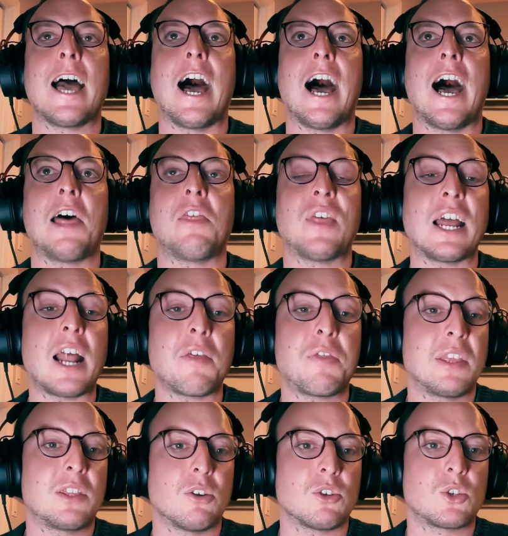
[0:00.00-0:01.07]
Uh, then I
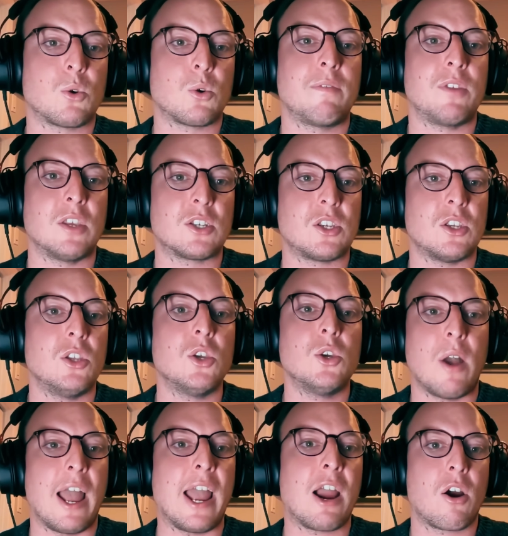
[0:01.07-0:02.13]
think there's sort of this
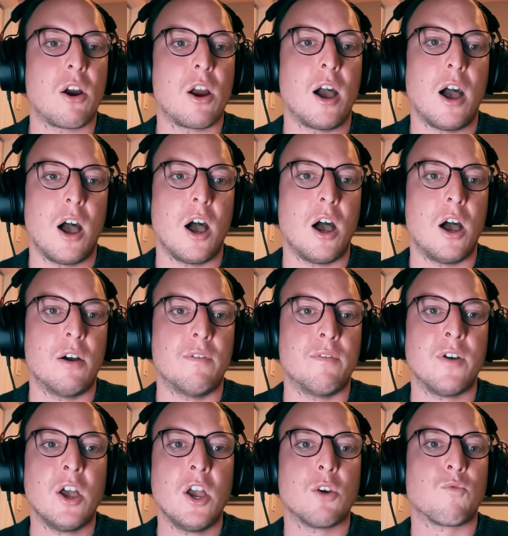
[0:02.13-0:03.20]
new era
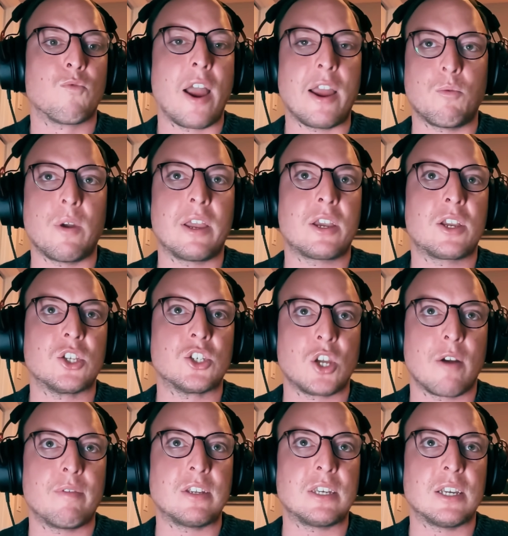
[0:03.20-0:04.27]
of right wing
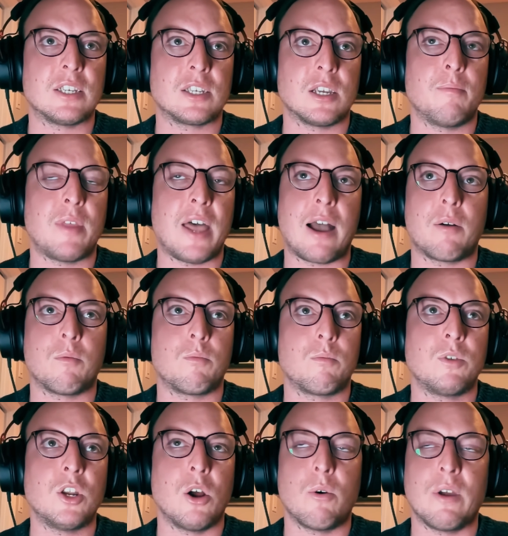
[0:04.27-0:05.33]
conservatism that,
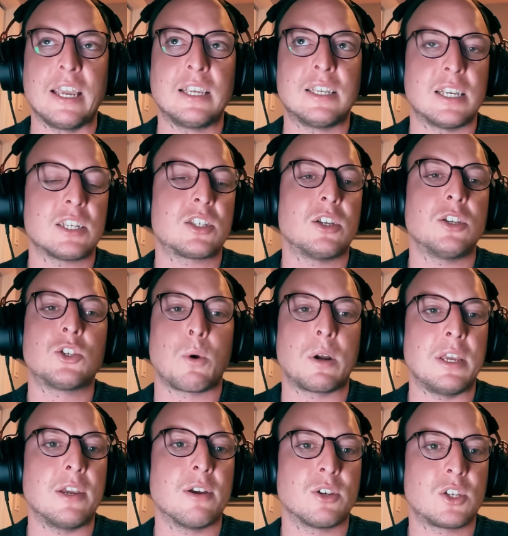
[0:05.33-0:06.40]
you know, existed
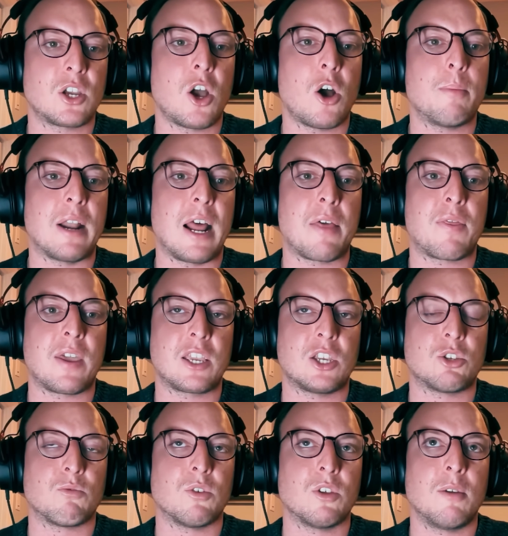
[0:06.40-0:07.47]
20 years ago, but I think
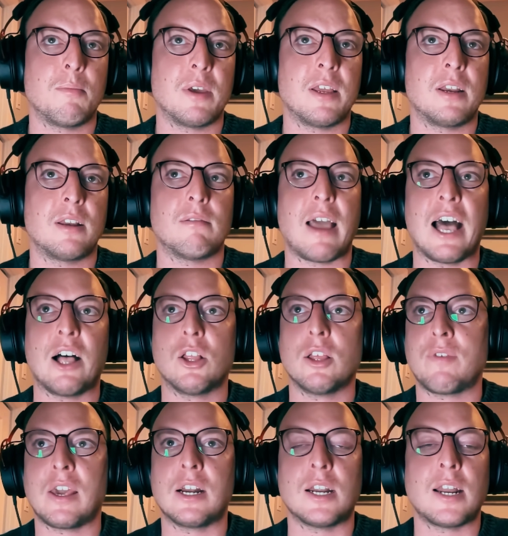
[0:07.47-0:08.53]
has really been
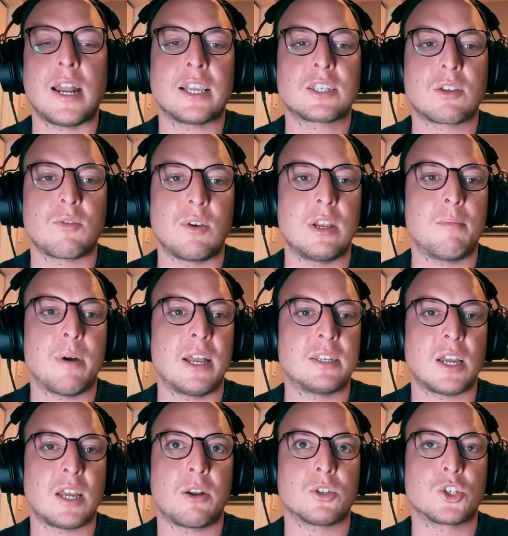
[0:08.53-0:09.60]
elevated and escalated by
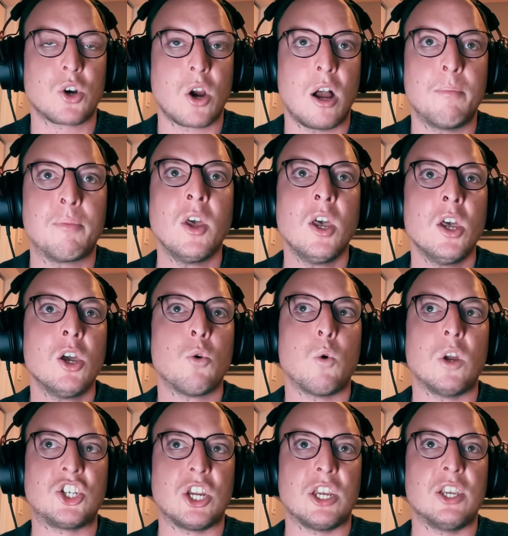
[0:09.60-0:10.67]
Donald Trump,
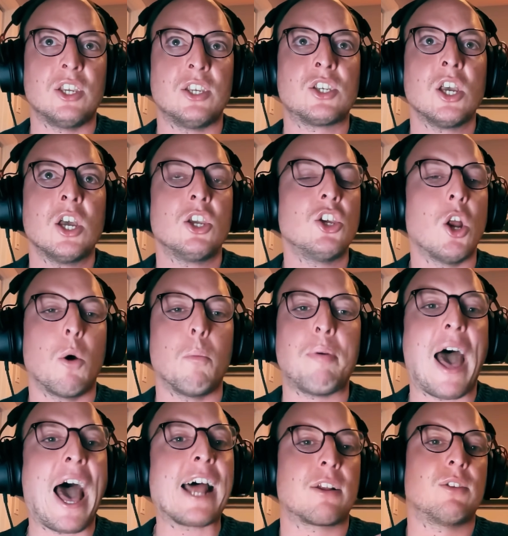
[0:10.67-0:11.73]
which is, you know,
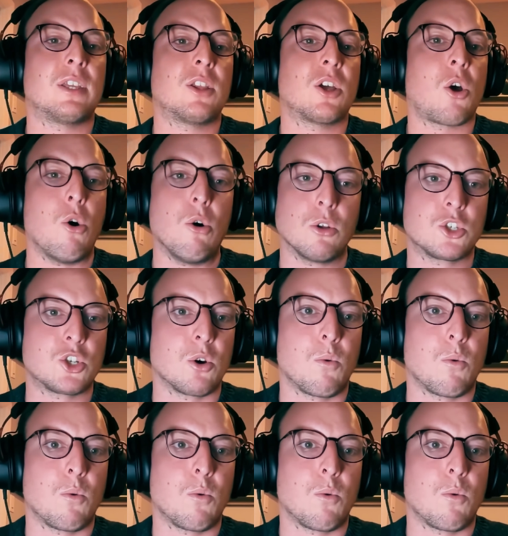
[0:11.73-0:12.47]
battling the culture